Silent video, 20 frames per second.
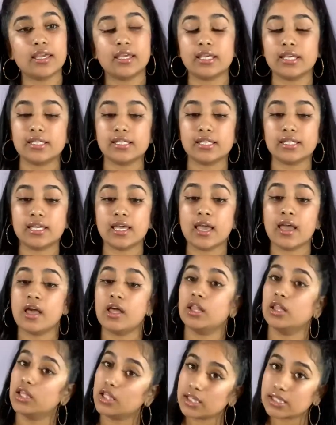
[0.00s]
He
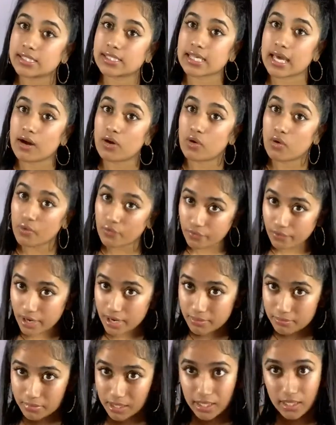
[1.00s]
looks out over
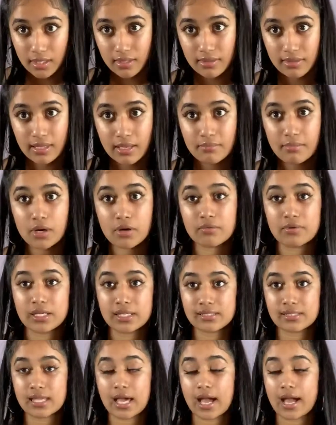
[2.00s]
at me, the
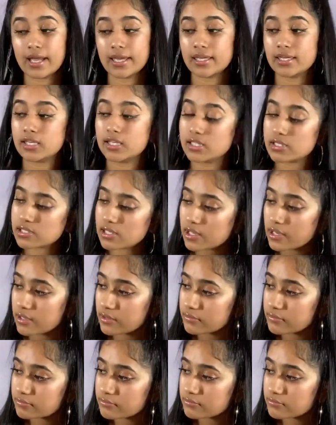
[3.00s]
Maurice guy, and he's
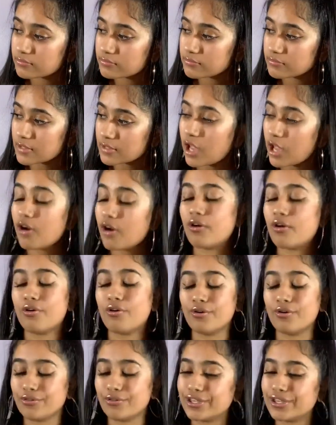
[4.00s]
like,
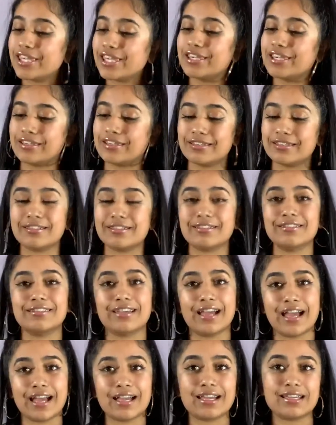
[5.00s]
oh yeah,
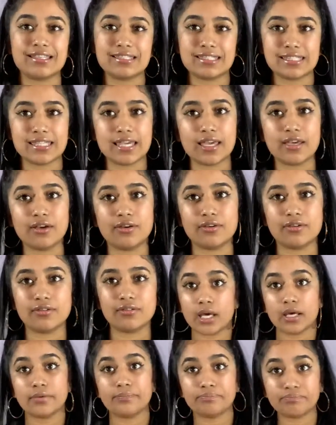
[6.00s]
I could
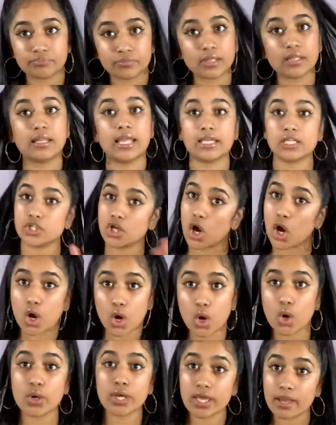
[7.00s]
tell. Like,
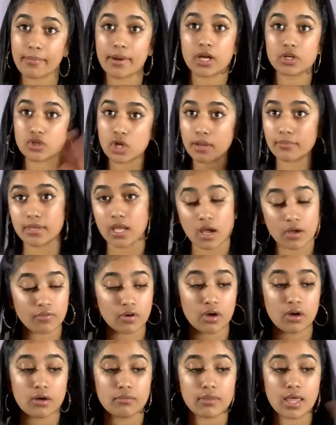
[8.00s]
no, he about to drop me off
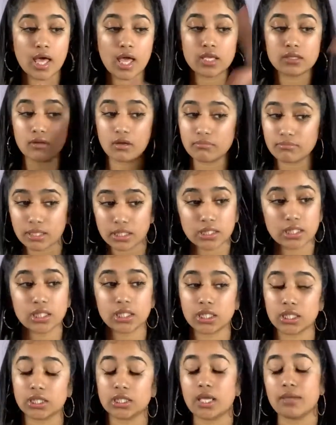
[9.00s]
home. Like, don't be
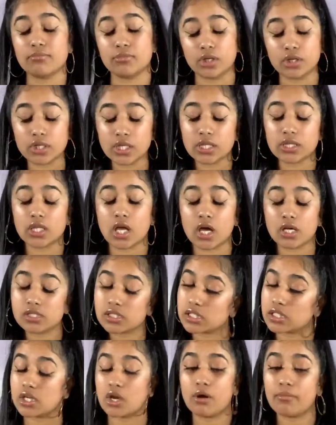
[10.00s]
thinking them dirty
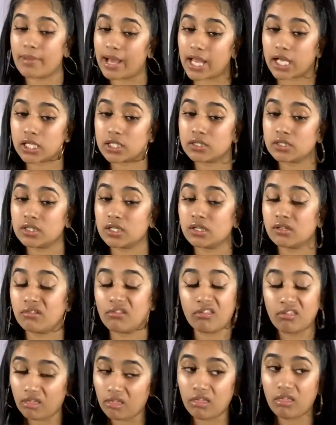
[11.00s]
thoughts in your mind.
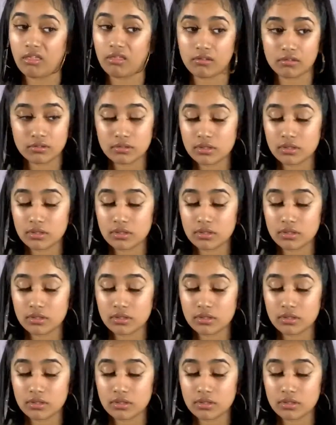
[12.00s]
Oh,